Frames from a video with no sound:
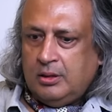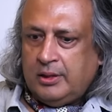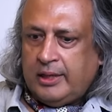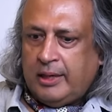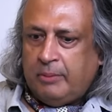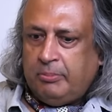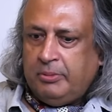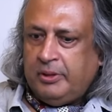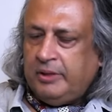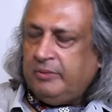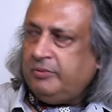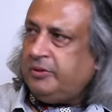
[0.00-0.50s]

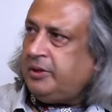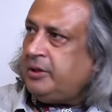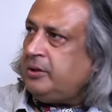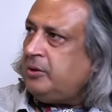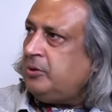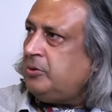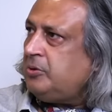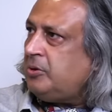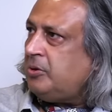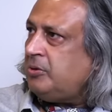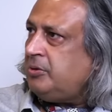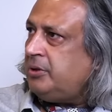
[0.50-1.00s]
captive till
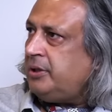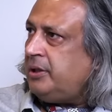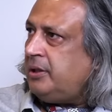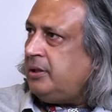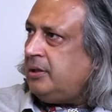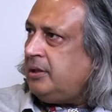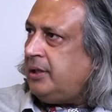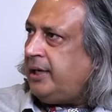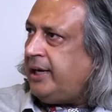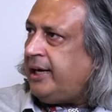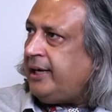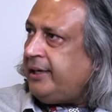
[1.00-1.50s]

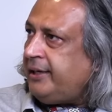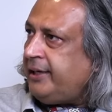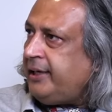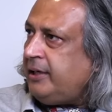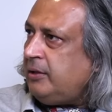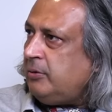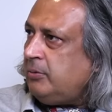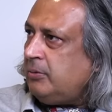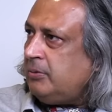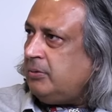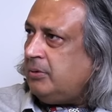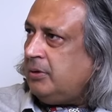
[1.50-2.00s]

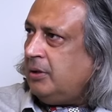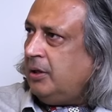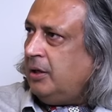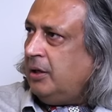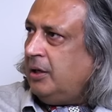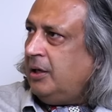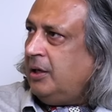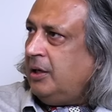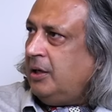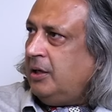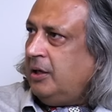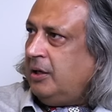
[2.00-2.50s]
2018.
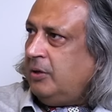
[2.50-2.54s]
Okay.